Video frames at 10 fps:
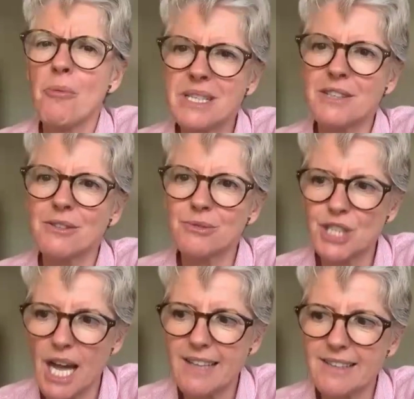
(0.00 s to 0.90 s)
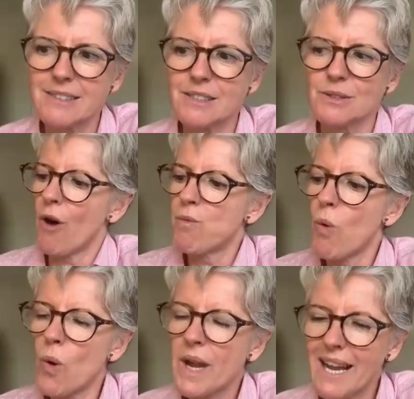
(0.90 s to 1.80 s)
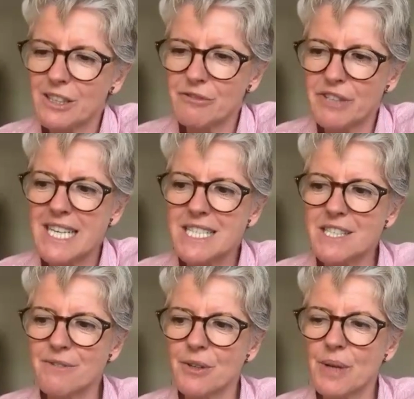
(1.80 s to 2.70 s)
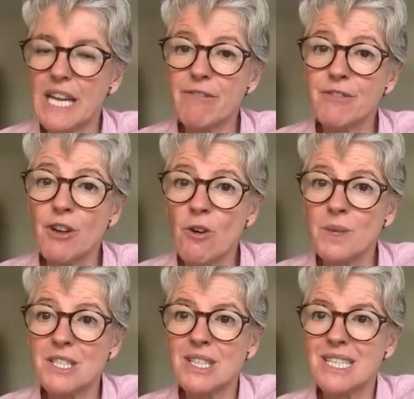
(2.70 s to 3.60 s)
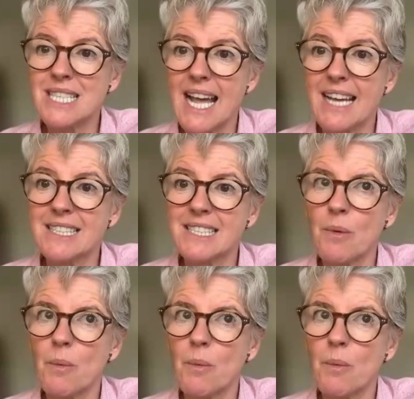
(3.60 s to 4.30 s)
a pretty good chance of walking out of the interview, if not with success,